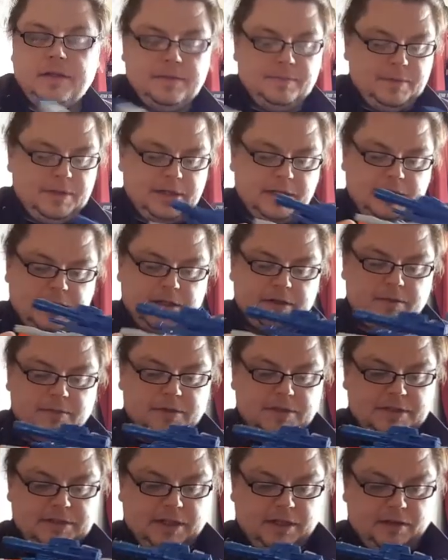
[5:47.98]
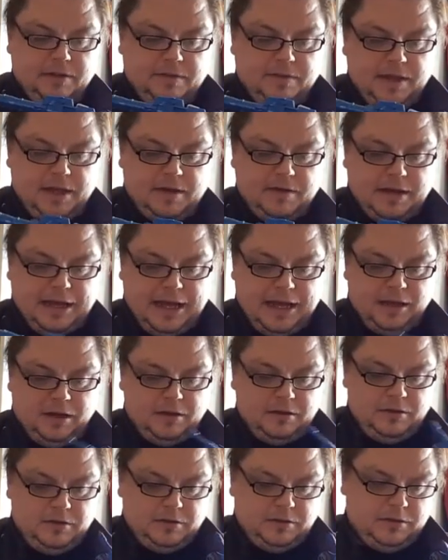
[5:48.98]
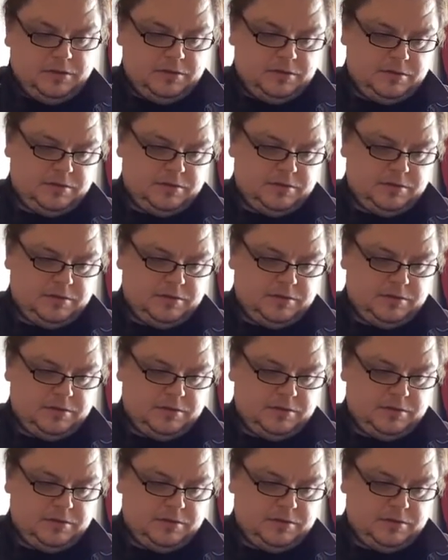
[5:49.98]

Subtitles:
But yeah, that don't want to stay on there at all.